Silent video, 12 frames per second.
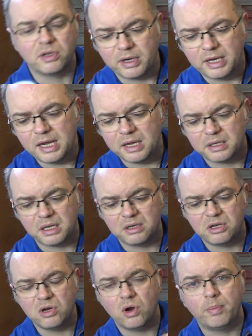on here, it says
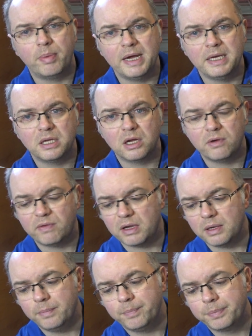do not paint
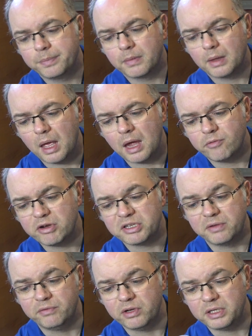over rust
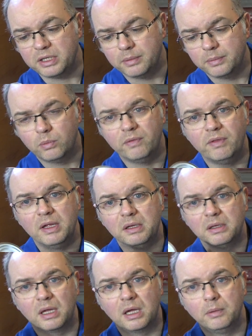converter with this,
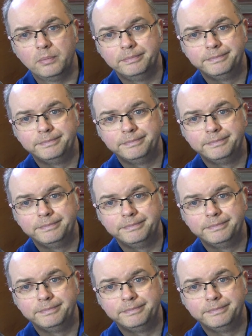so